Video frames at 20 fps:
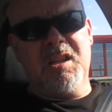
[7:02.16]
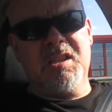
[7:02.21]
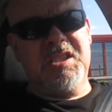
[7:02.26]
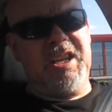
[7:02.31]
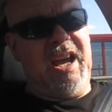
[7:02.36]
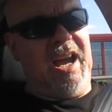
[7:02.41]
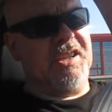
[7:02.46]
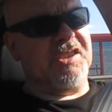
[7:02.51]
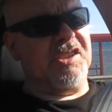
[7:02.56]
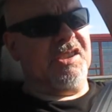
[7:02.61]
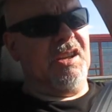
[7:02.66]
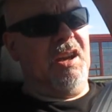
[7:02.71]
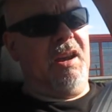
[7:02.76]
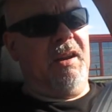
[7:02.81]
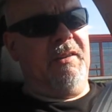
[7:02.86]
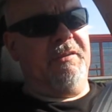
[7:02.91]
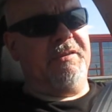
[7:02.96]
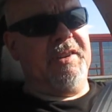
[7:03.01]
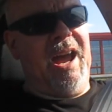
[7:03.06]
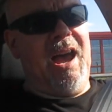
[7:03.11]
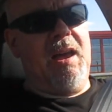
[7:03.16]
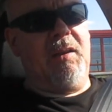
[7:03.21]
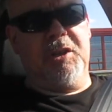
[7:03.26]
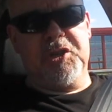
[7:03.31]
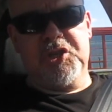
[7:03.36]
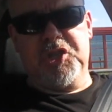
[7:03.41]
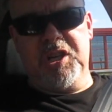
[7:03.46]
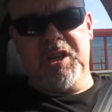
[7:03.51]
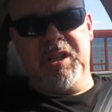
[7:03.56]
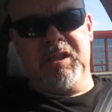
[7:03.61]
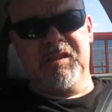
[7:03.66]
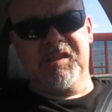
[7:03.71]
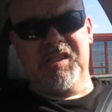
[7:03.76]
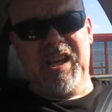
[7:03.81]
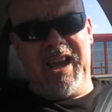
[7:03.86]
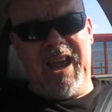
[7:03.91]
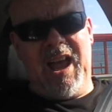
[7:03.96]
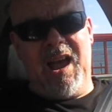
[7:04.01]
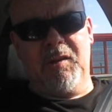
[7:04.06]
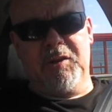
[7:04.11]
test of knowledge in
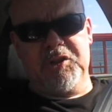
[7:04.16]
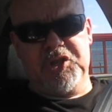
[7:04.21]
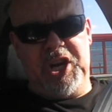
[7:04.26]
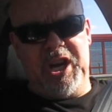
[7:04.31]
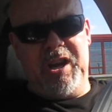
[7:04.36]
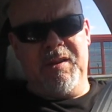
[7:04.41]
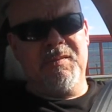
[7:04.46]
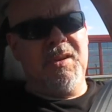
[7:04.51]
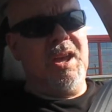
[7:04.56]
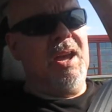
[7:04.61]
psychology.